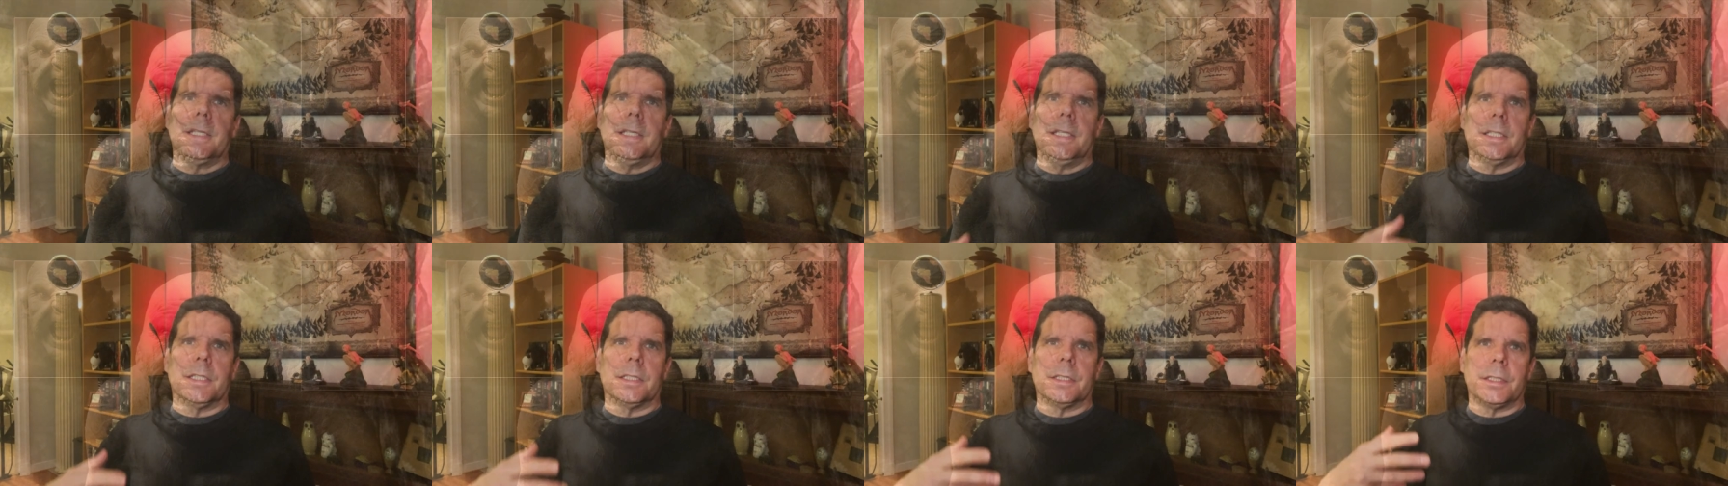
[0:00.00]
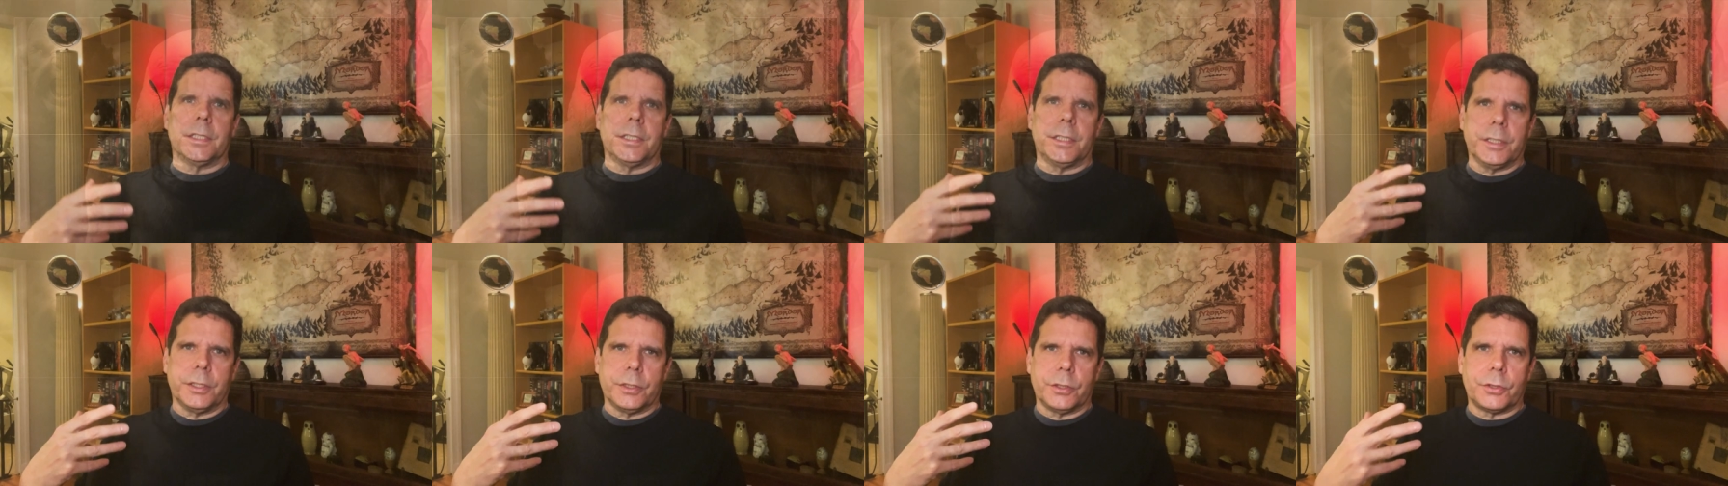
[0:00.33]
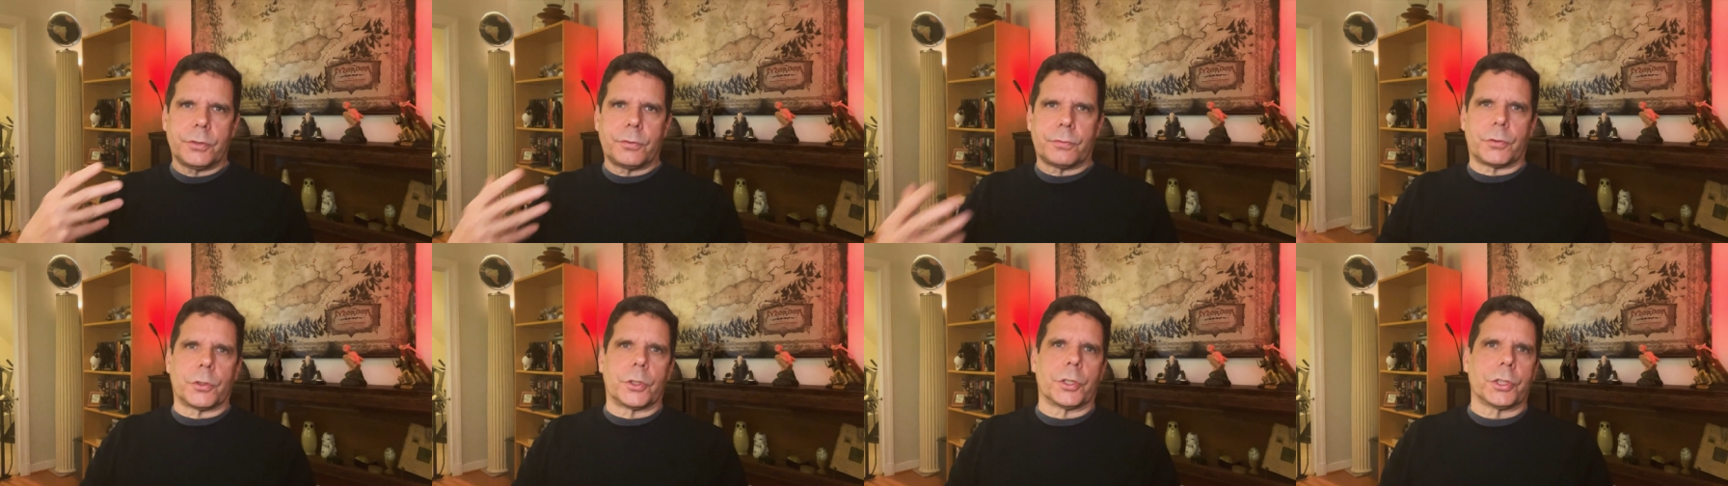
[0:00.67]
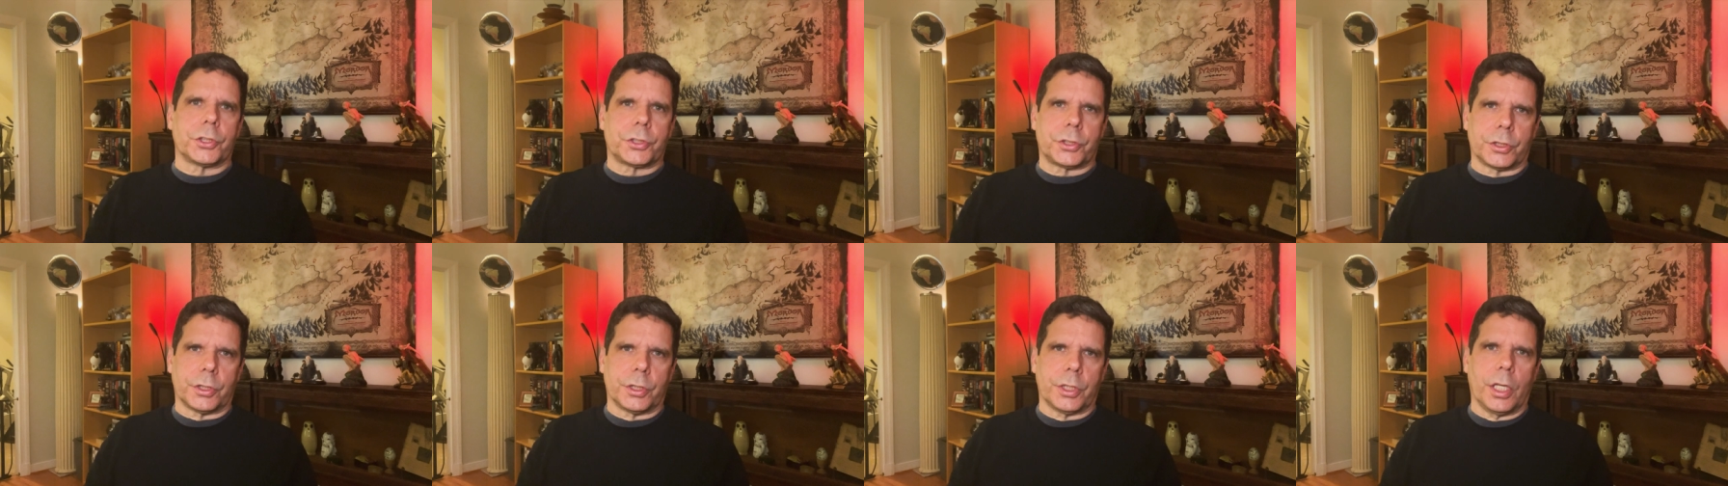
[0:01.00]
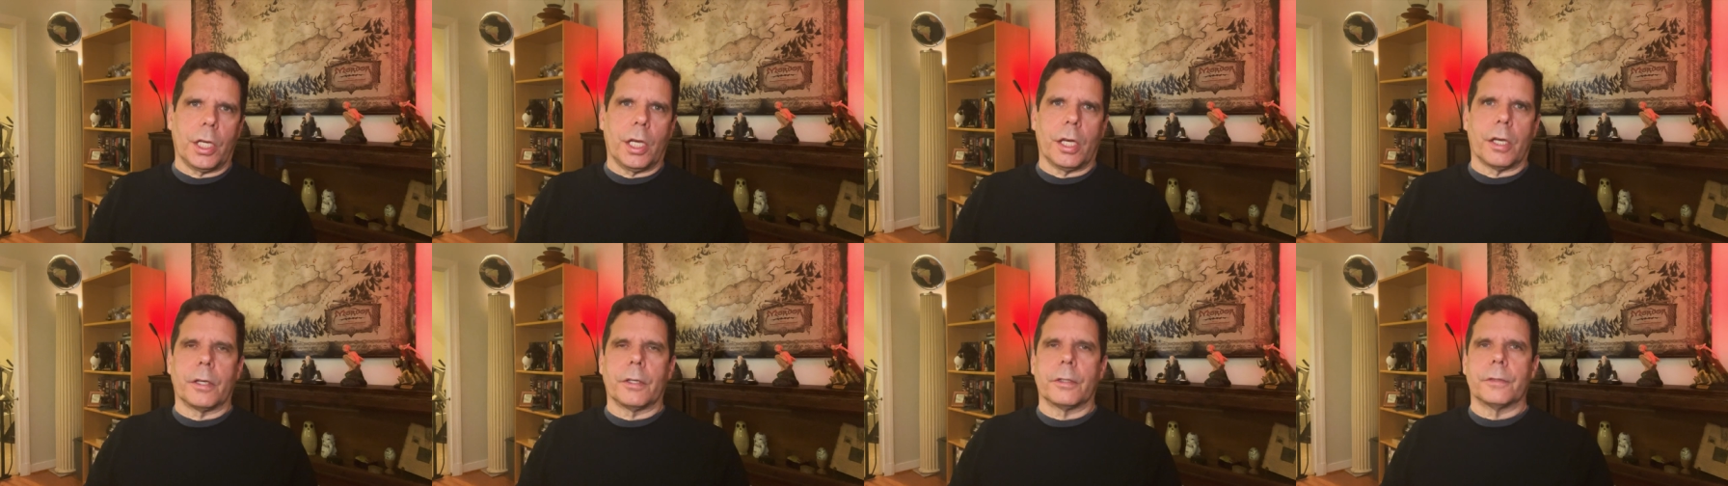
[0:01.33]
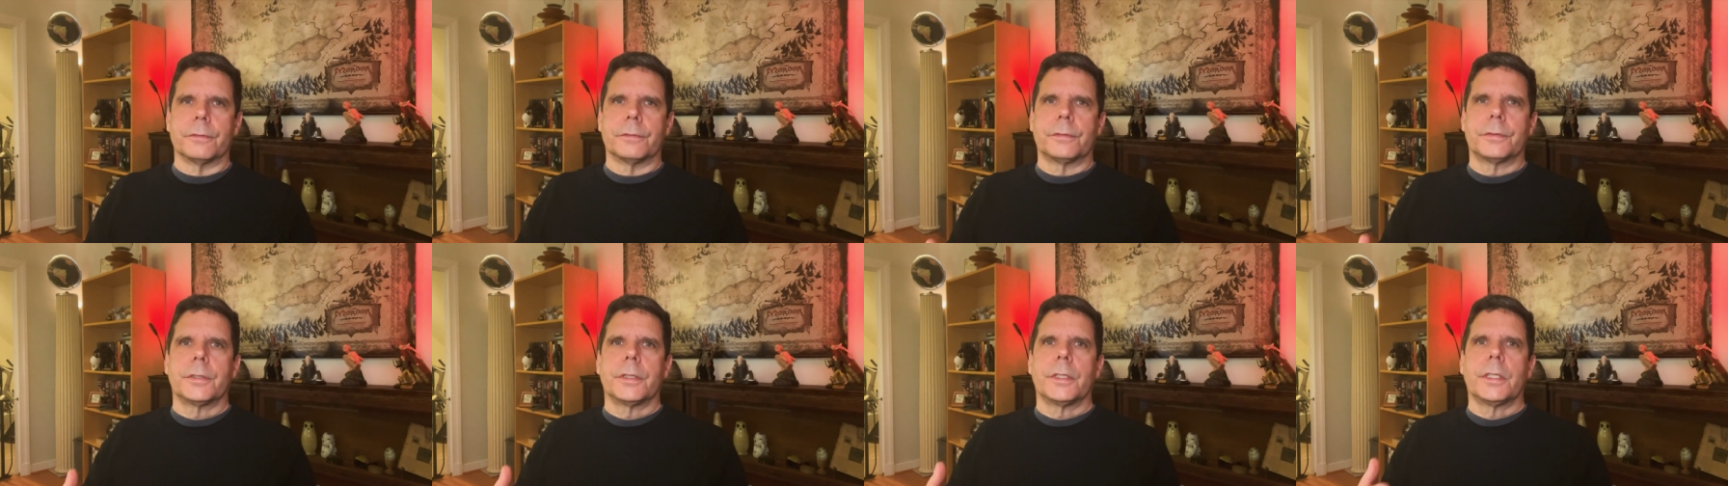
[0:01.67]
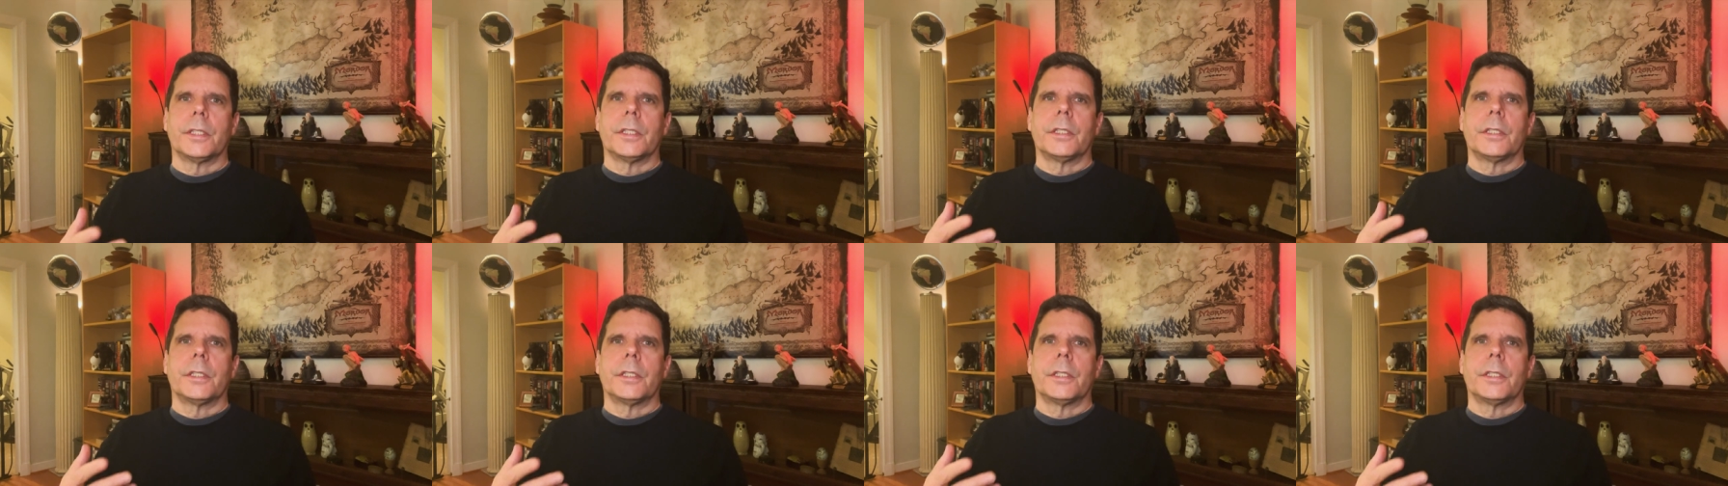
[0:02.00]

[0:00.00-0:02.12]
in his version of